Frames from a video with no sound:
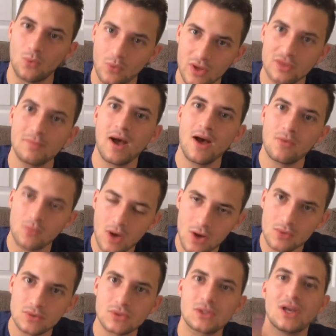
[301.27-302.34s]
with my
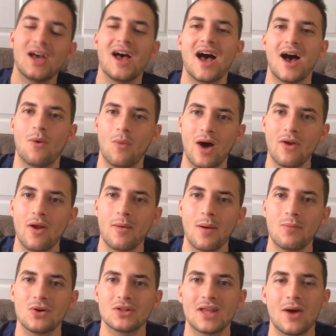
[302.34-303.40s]
woes. Why do I
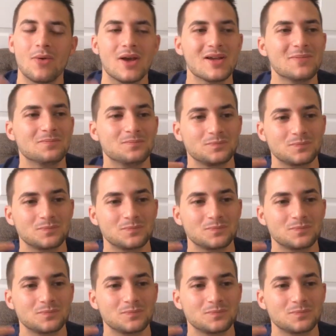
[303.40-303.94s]
remember it that way?